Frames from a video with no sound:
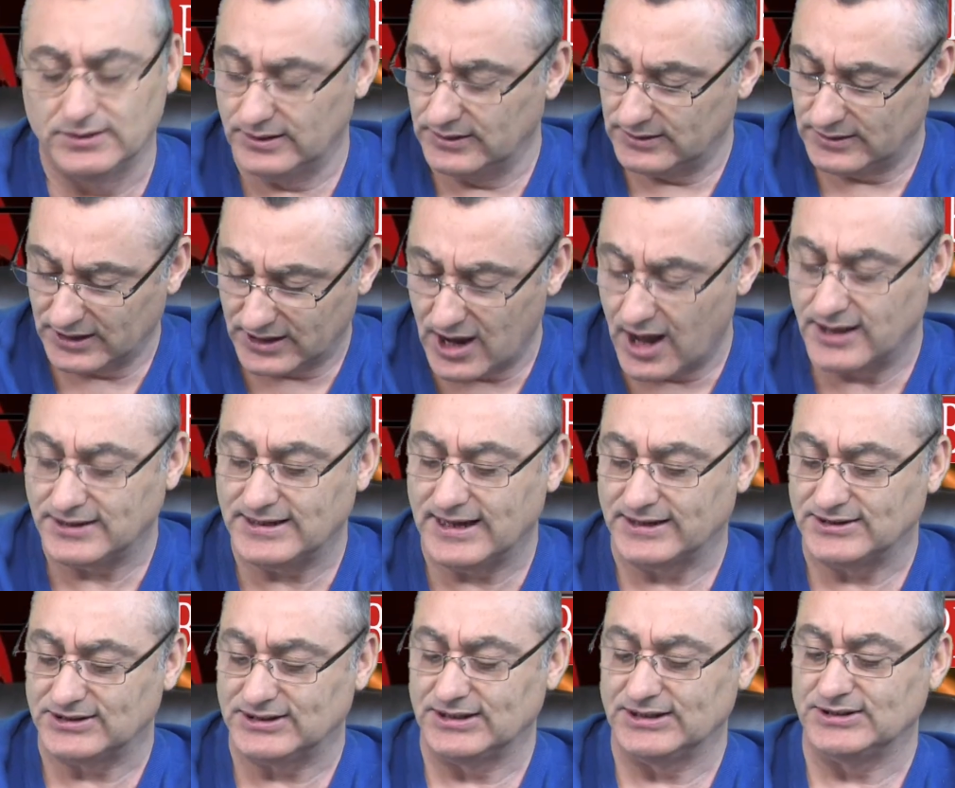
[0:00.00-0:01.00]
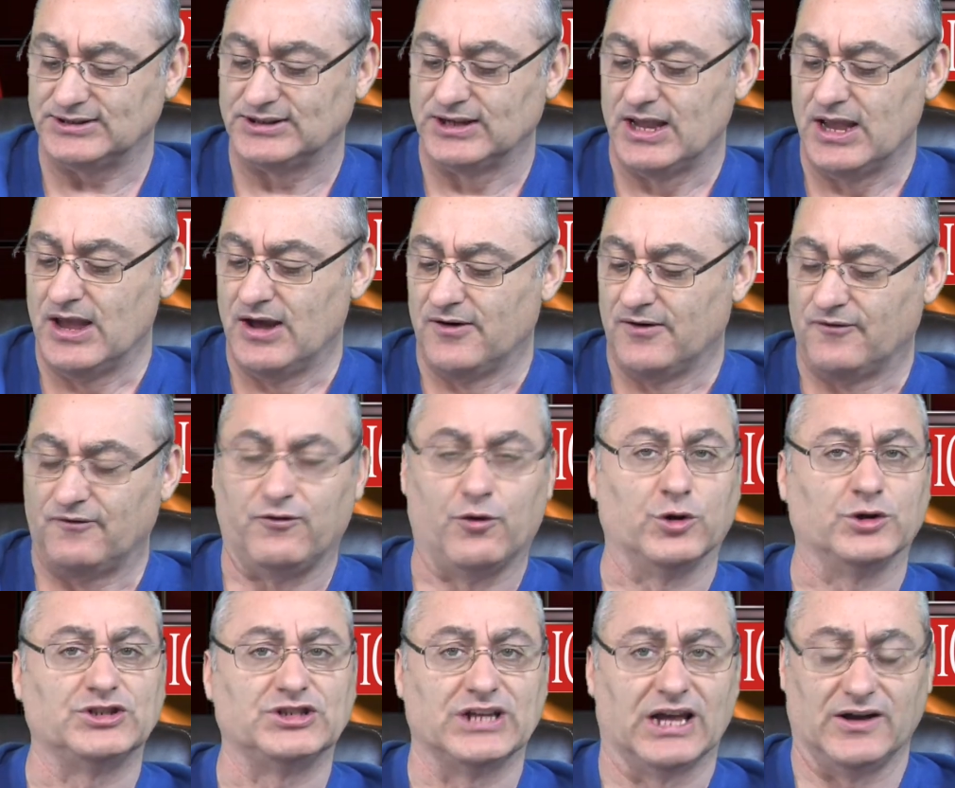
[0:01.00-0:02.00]
the context is, for
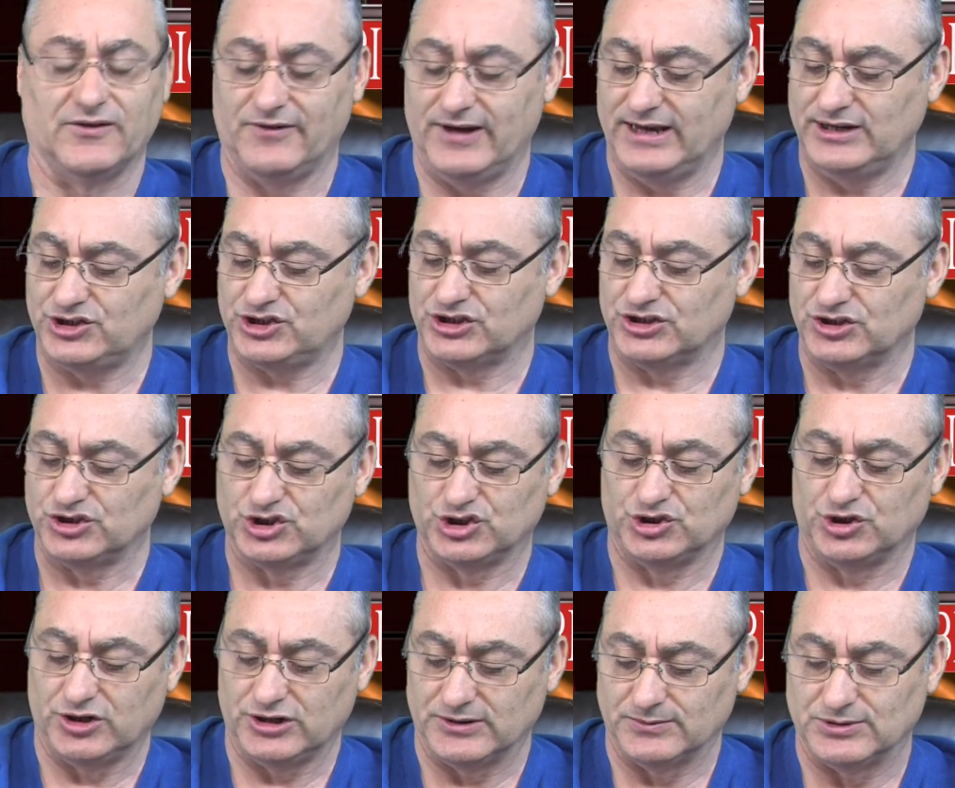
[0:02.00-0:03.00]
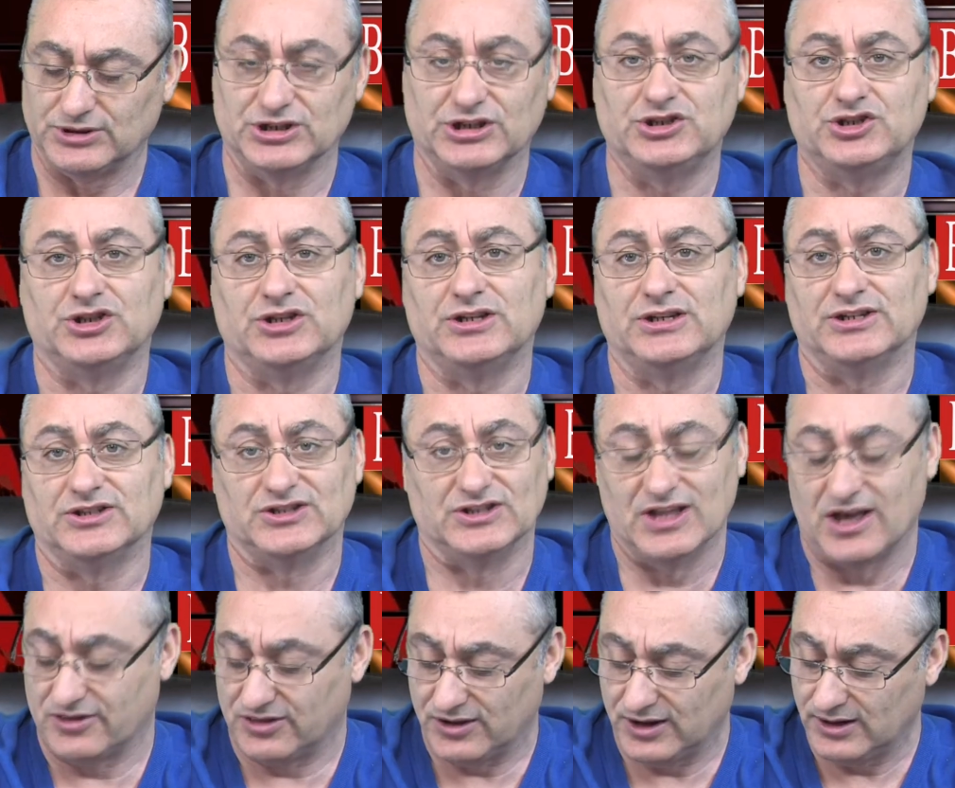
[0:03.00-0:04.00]
salvation, circumcision is
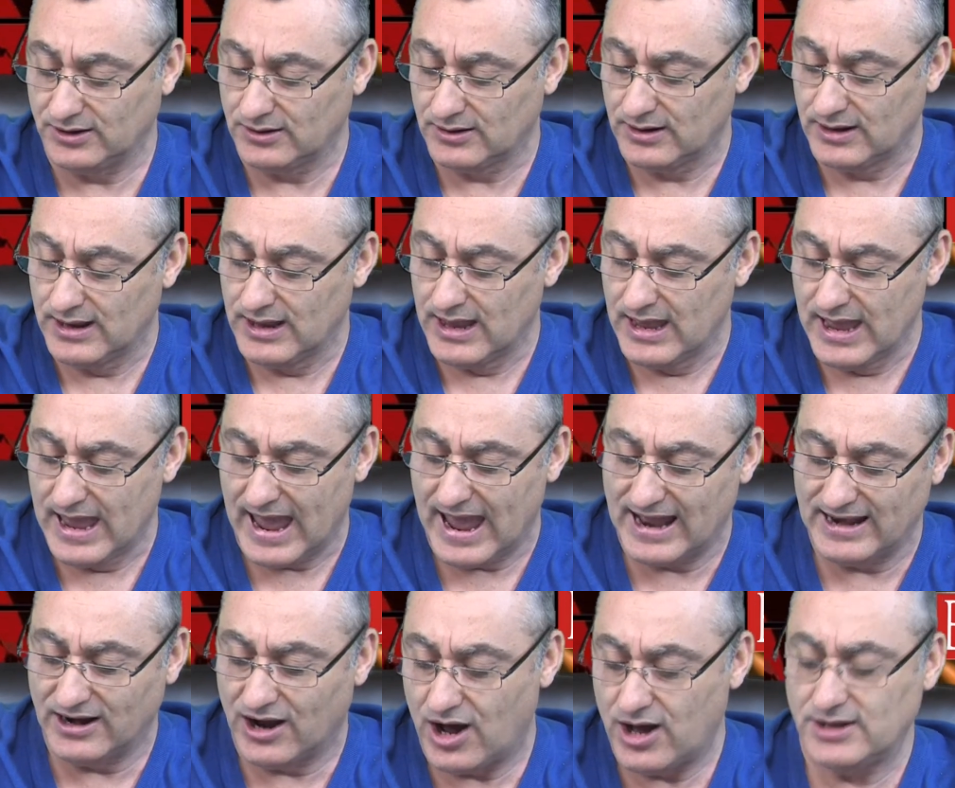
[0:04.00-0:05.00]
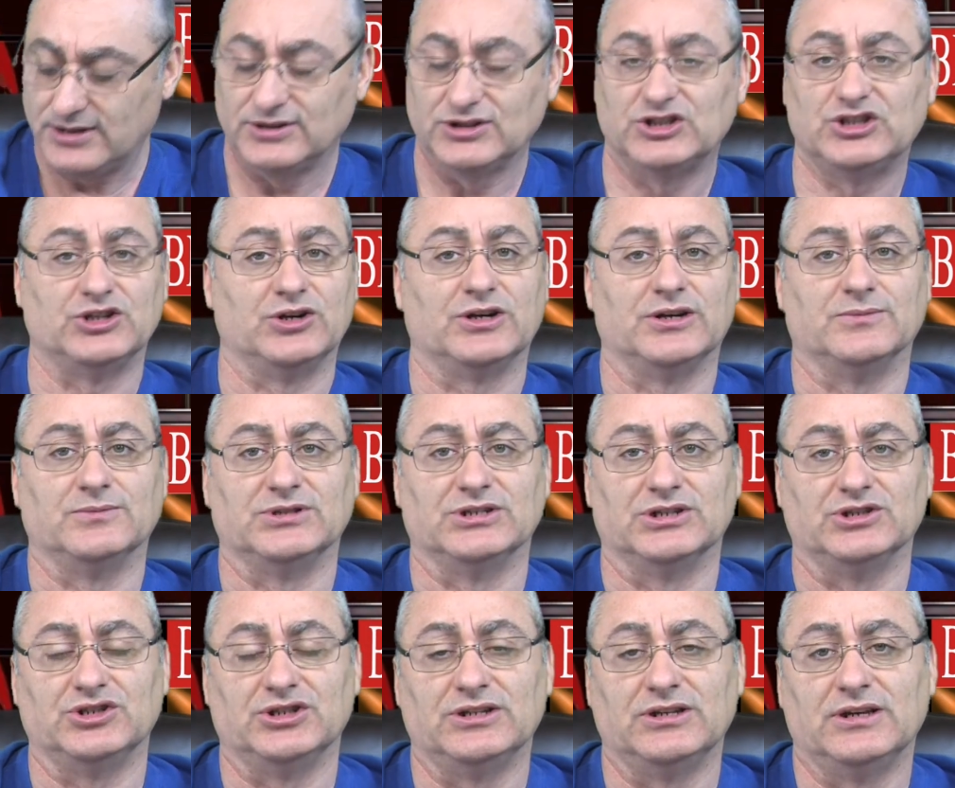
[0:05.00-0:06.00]
nothing, and
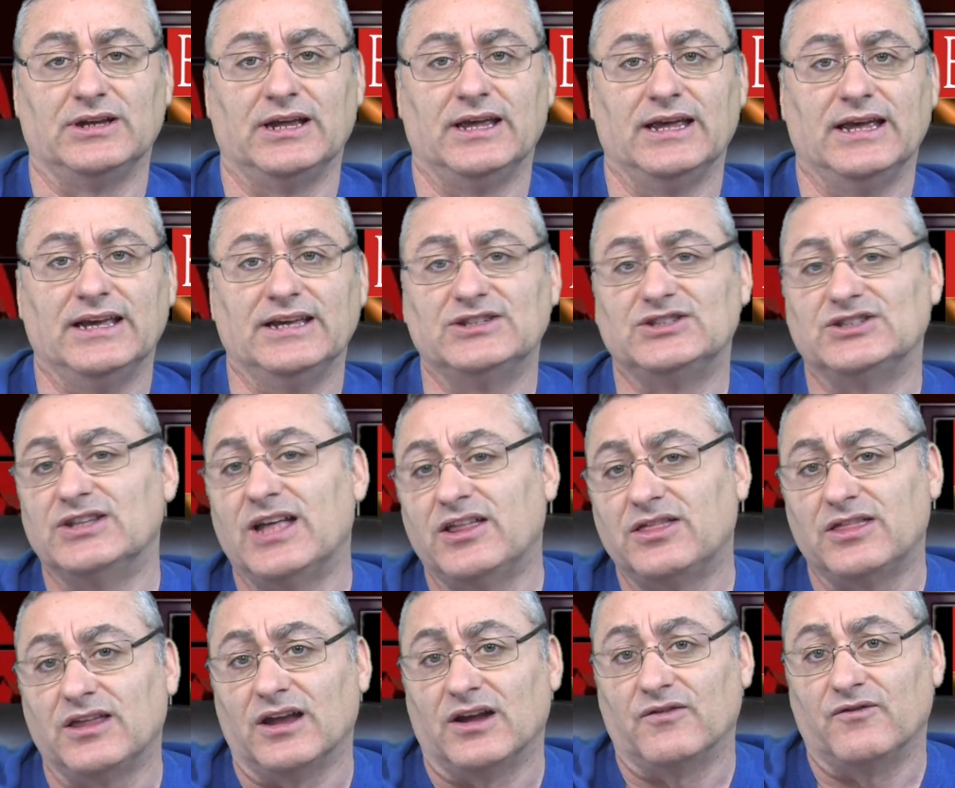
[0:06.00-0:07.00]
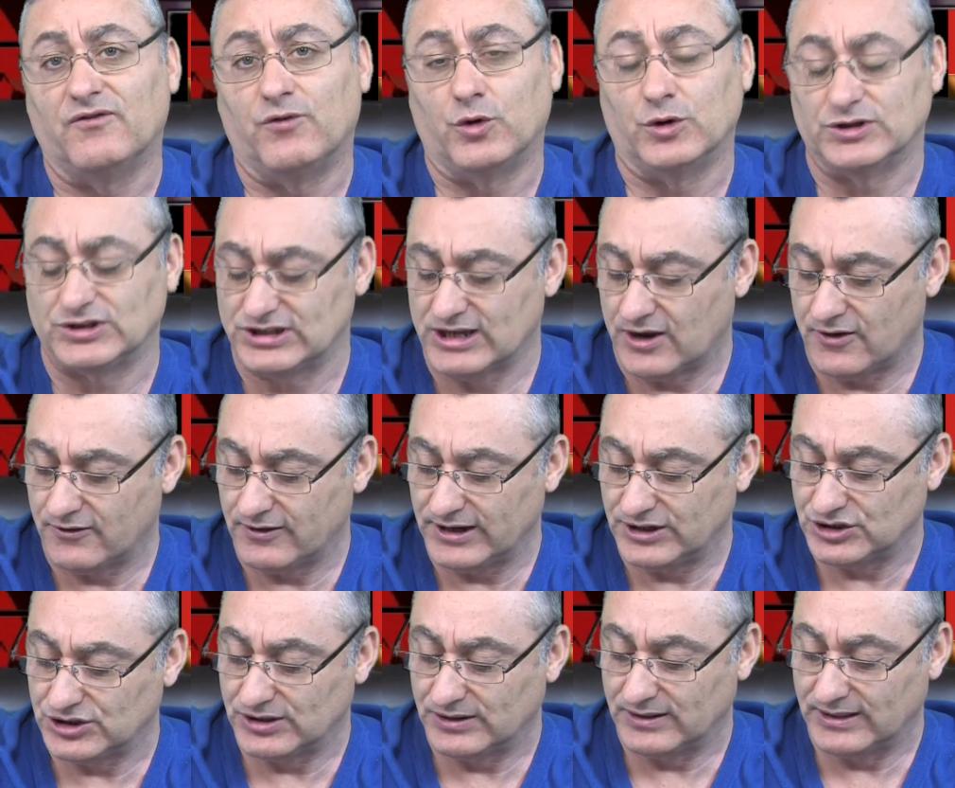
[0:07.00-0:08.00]
uncircumcision is nothing for
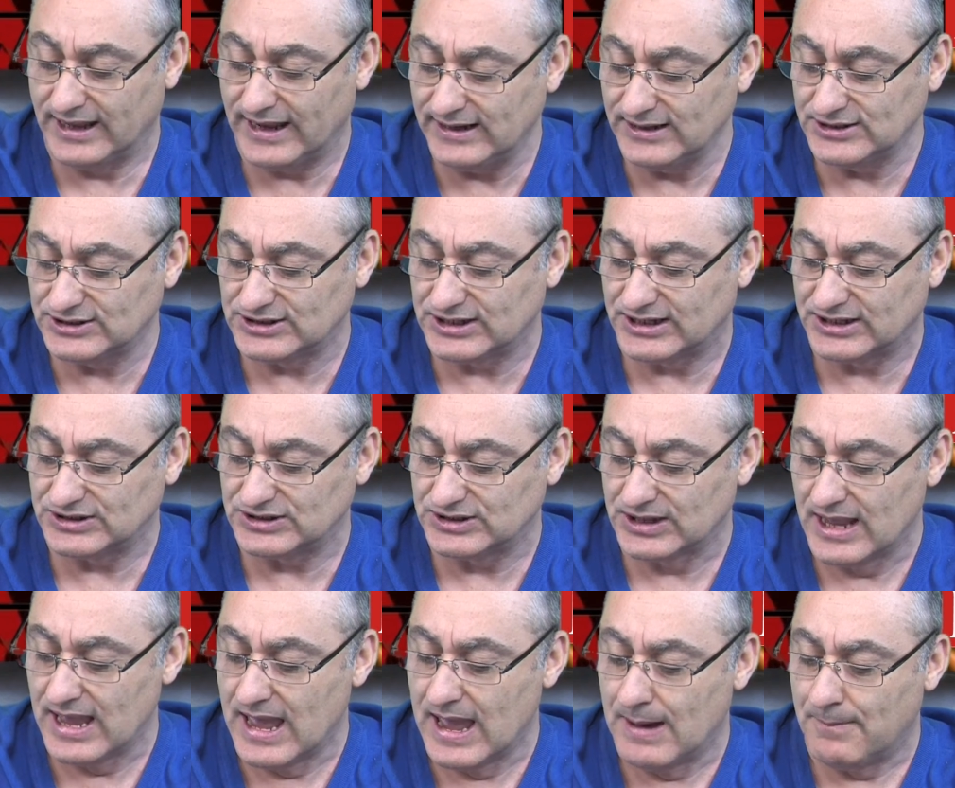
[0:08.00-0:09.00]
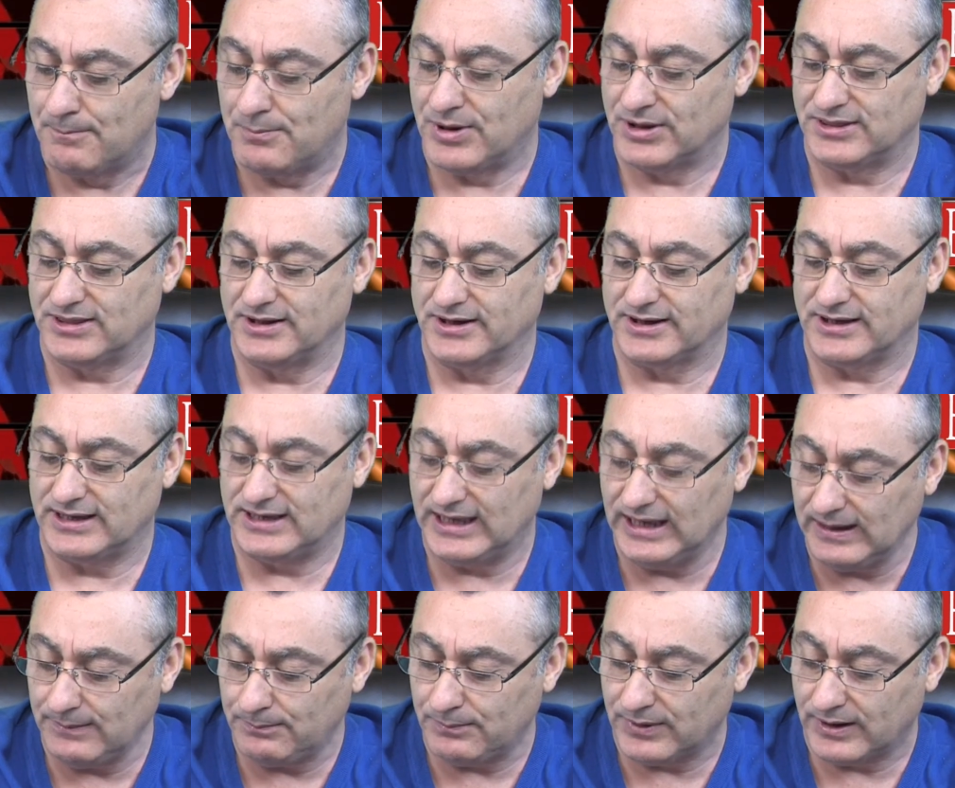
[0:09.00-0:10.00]
salvation. Then he says, but the
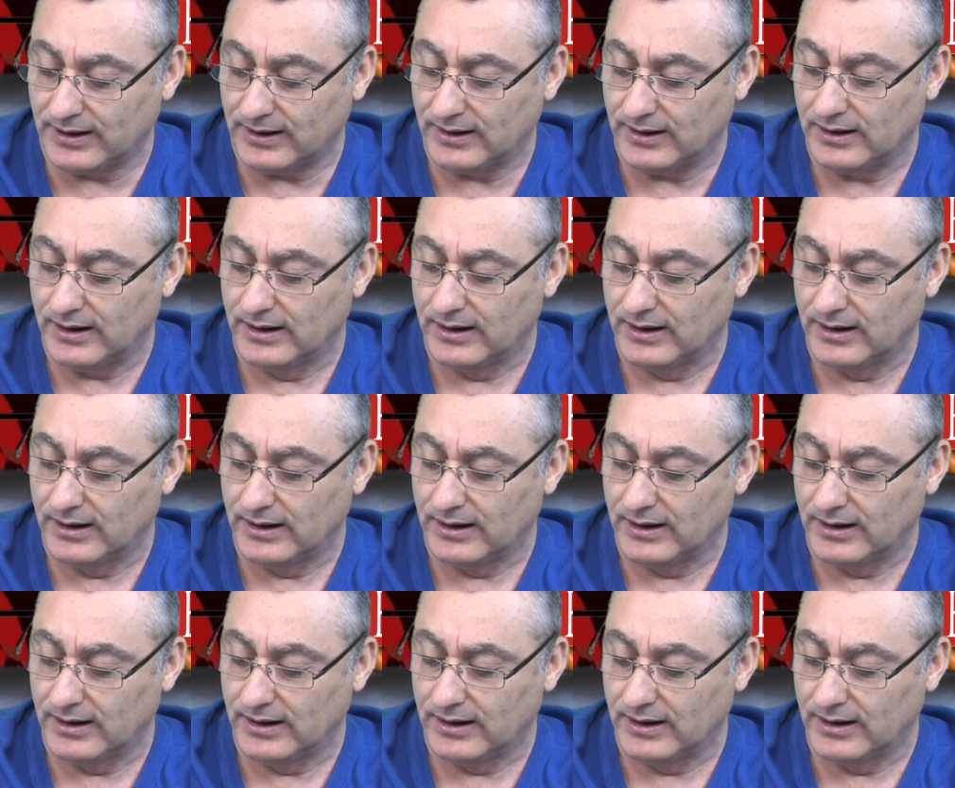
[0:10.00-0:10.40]
keeping